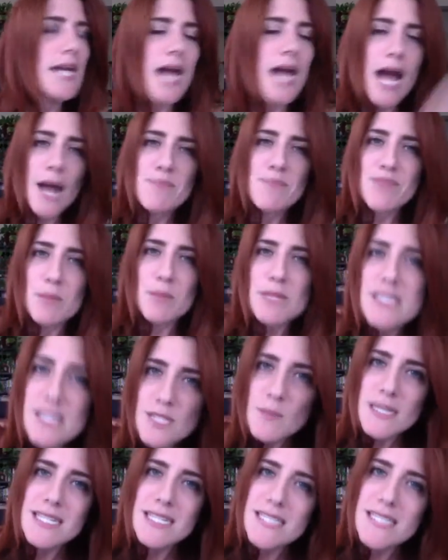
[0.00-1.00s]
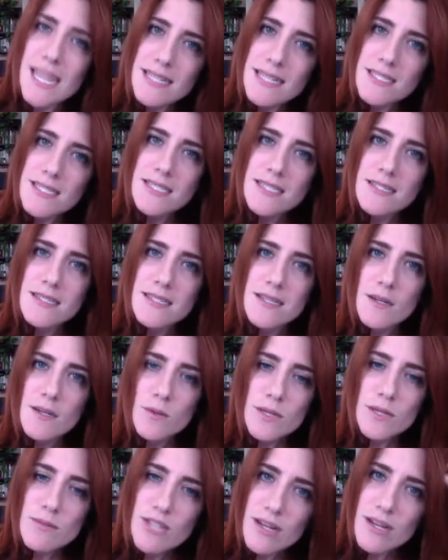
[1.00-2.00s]
But does this make sense,
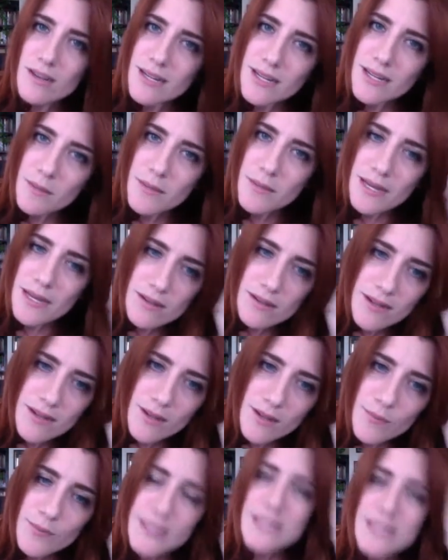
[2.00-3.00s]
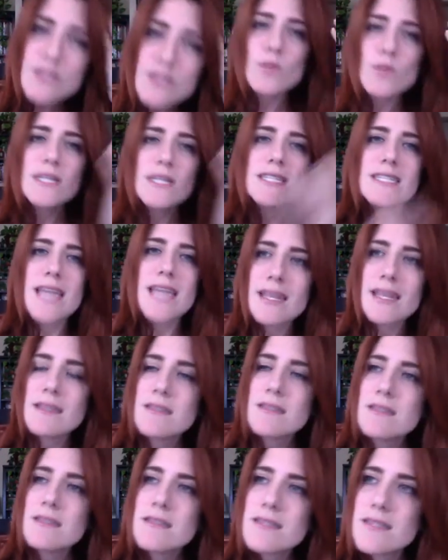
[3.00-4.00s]
what I'm talking about? Because we
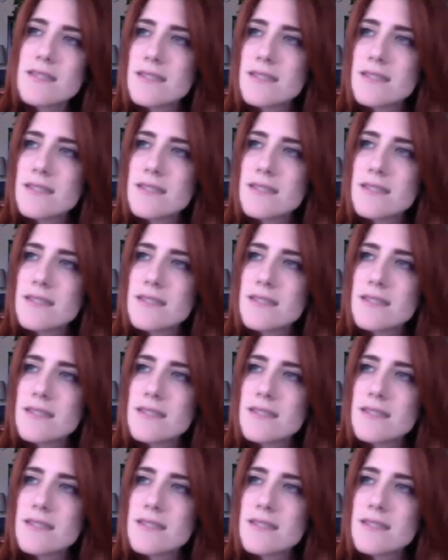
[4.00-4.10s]
tend...